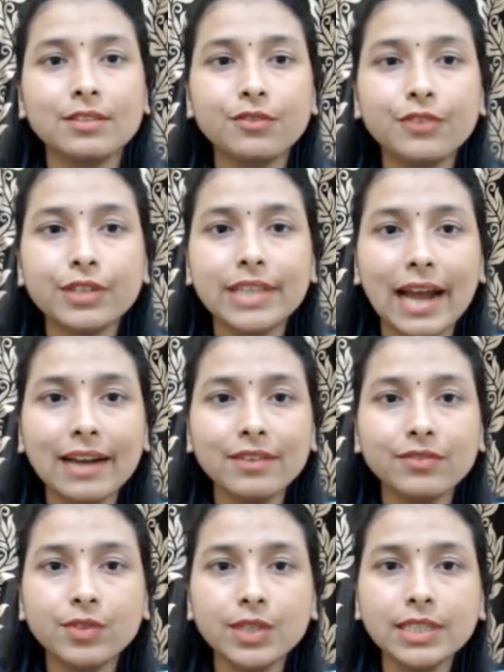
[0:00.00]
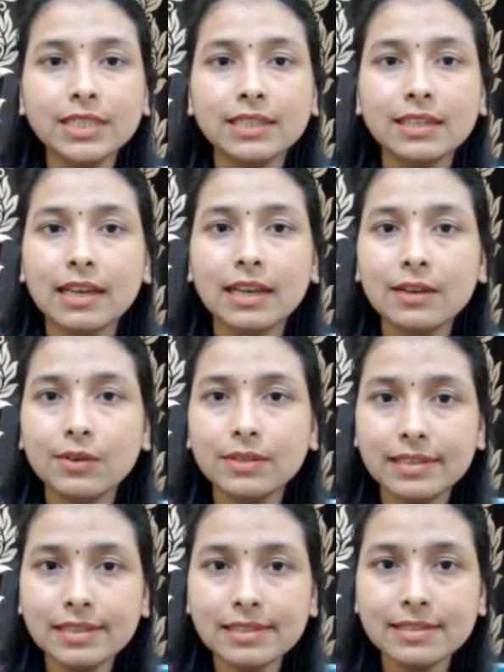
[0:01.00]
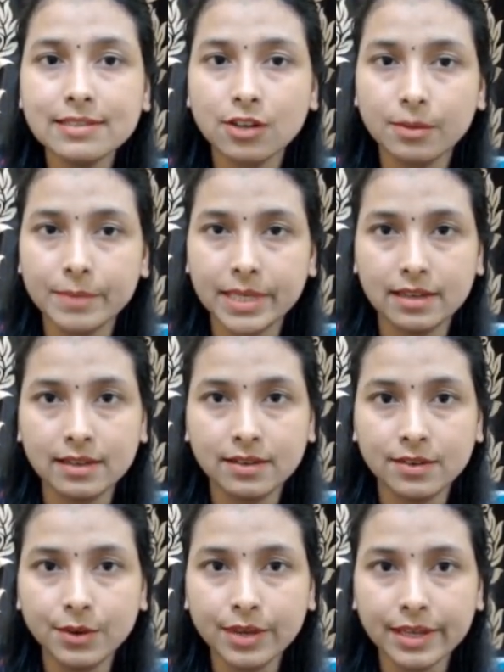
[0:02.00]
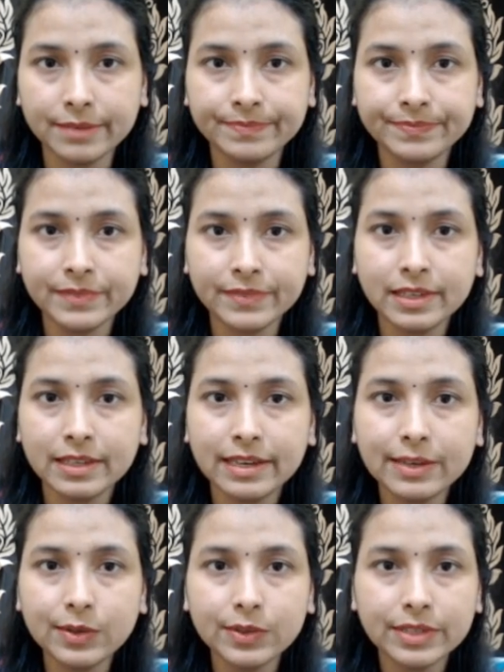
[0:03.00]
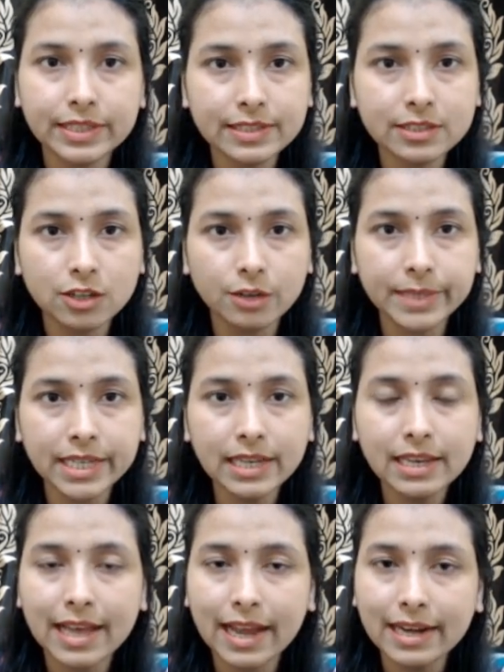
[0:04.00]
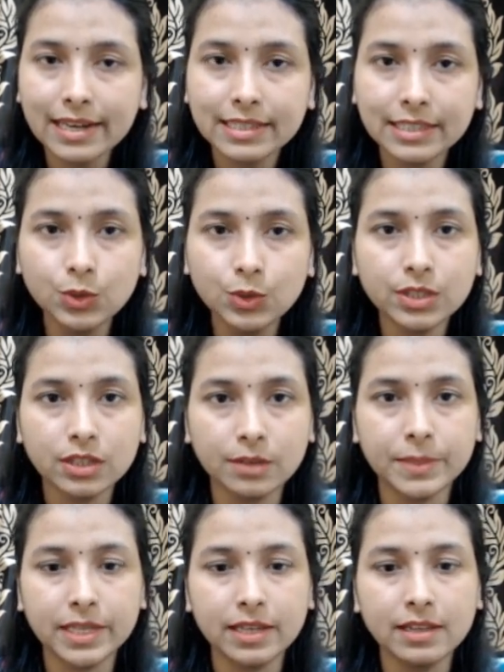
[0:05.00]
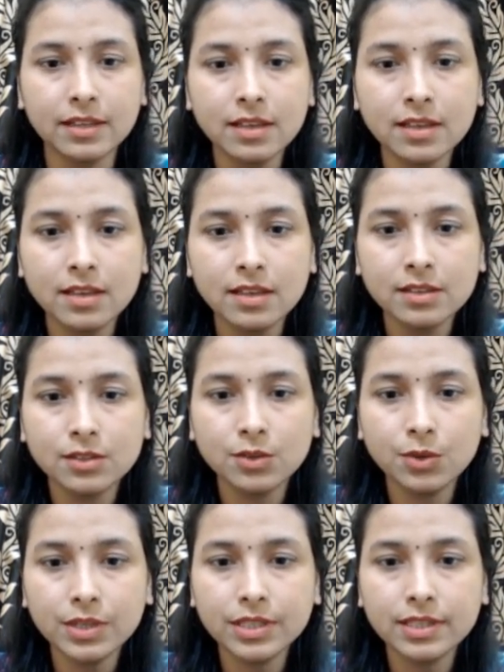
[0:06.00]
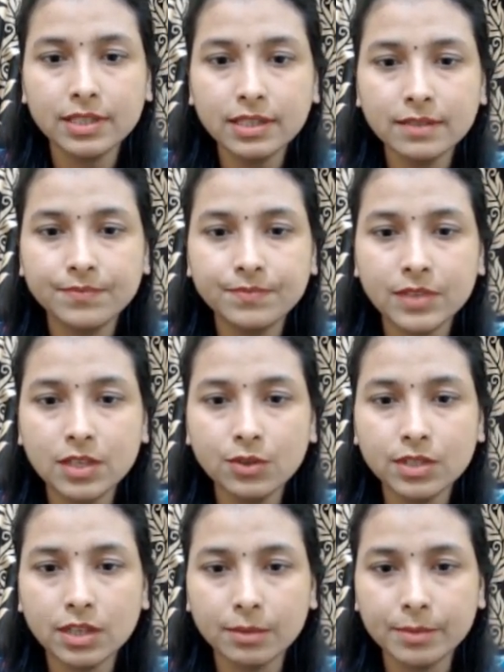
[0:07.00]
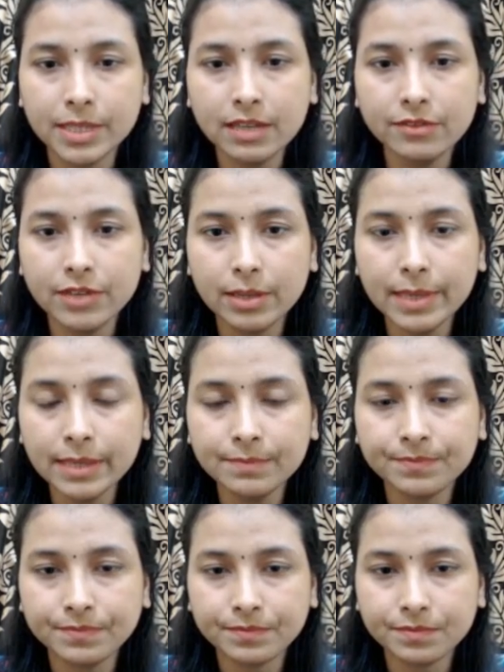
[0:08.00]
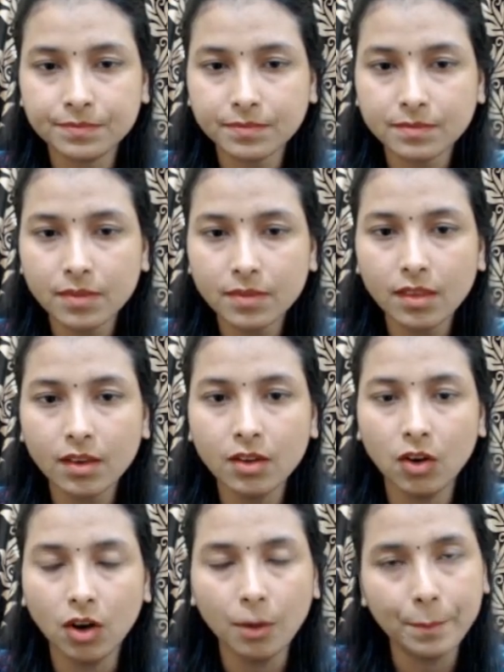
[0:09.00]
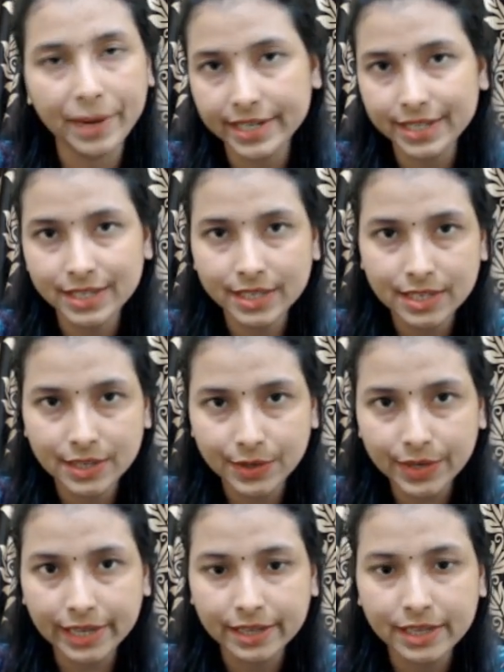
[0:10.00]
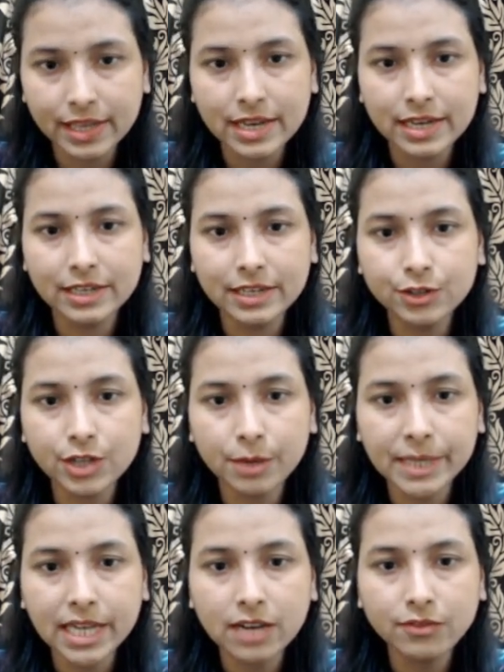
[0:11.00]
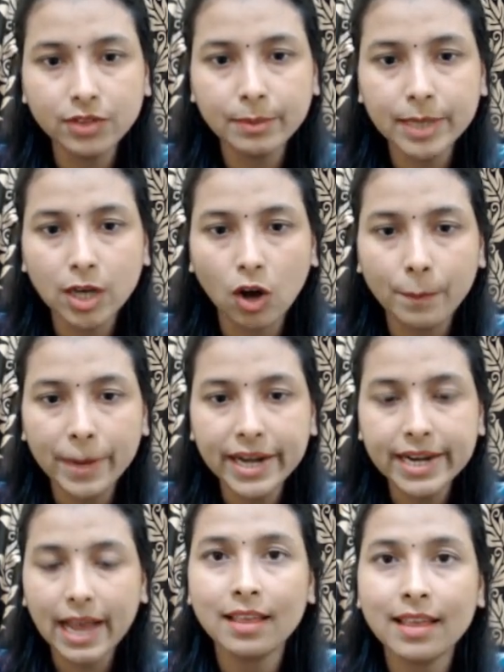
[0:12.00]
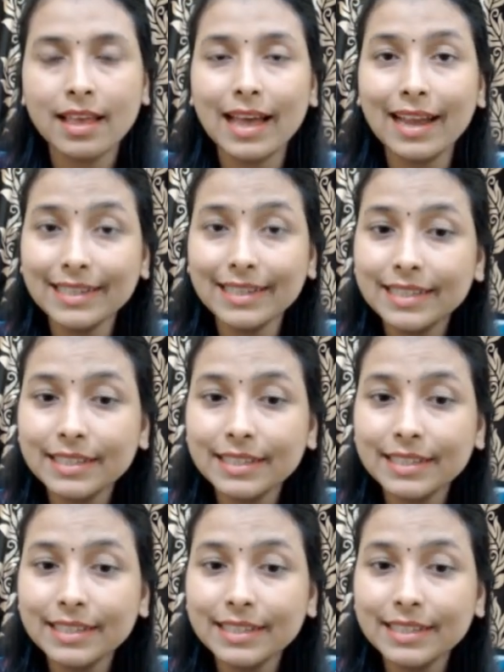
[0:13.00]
So for that, first click on this terminal. Okay, click on this terminal and new terminal. So here new terminal will be opened. Okay, new terminal will be opened, and